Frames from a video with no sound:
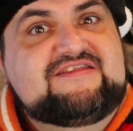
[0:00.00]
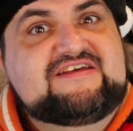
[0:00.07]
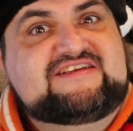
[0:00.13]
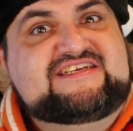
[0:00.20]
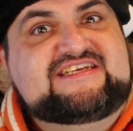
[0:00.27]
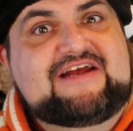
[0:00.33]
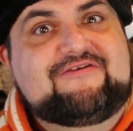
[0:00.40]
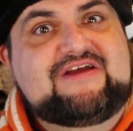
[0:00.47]
the
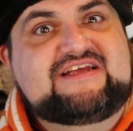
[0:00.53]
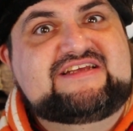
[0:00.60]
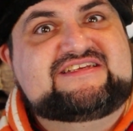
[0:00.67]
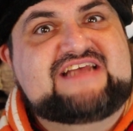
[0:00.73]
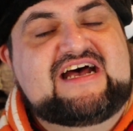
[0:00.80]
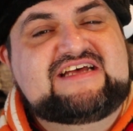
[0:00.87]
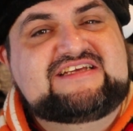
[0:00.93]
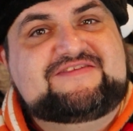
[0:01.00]
series
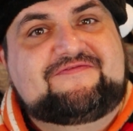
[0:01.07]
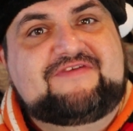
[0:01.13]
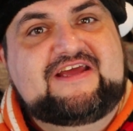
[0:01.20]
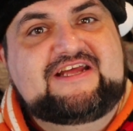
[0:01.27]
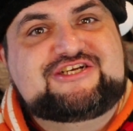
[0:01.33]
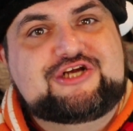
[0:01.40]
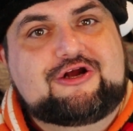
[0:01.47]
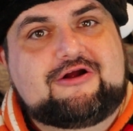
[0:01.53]
does
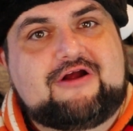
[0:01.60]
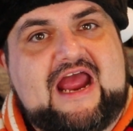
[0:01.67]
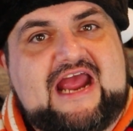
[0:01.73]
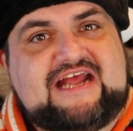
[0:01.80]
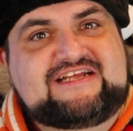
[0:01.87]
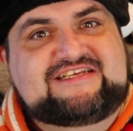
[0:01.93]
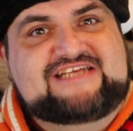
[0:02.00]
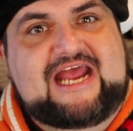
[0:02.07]
feature
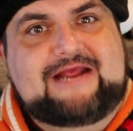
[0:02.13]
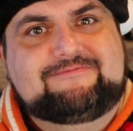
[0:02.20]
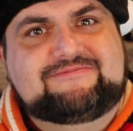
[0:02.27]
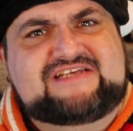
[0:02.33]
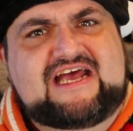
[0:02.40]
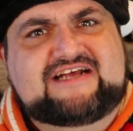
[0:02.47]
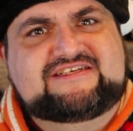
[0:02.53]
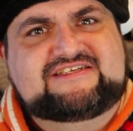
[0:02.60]
a
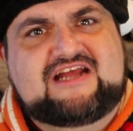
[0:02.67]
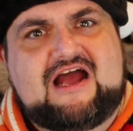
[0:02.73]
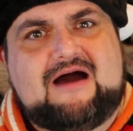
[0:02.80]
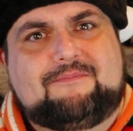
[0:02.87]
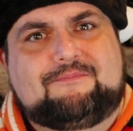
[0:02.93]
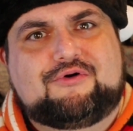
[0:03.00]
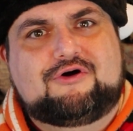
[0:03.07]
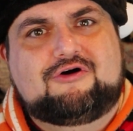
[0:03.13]
same-sex
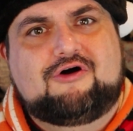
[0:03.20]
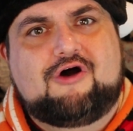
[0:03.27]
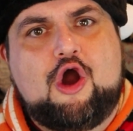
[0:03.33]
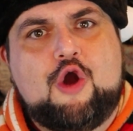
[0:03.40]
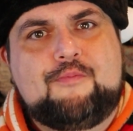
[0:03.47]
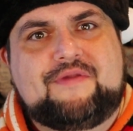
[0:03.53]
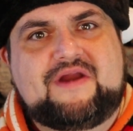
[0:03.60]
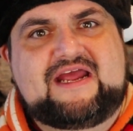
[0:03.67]
couple
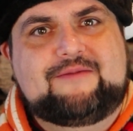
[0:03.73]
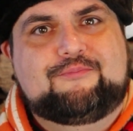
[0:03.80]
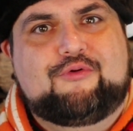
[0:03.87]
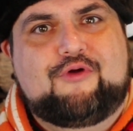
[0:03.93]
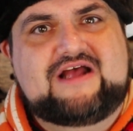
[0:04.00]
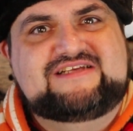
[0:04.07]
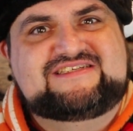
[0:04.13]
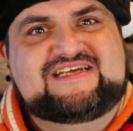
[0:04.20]
opening
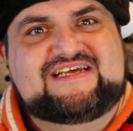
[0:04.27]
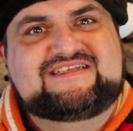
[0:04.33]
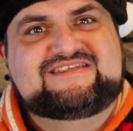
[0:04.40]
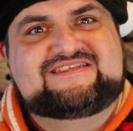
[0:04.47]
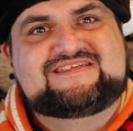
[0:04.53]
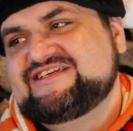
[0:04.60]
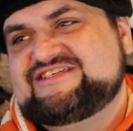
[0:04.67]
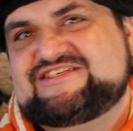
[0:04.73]
presents,